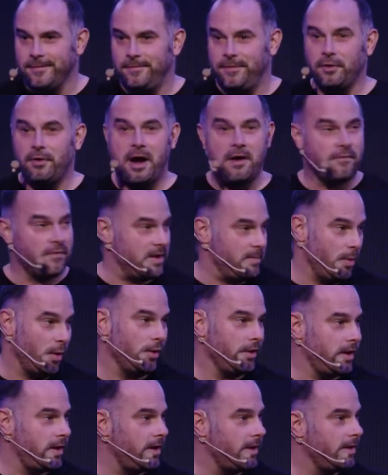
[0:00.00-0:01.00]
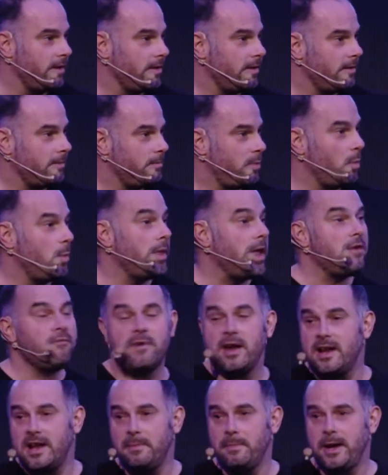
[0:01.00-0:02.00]
for everybody. But what they
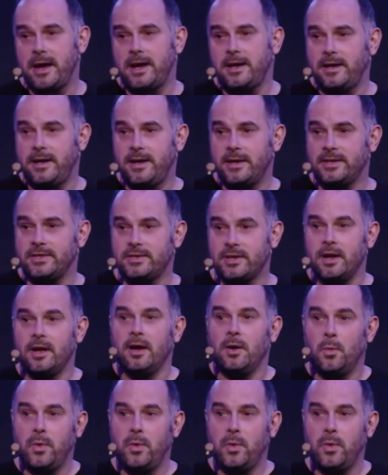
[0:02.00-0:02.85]
really mean is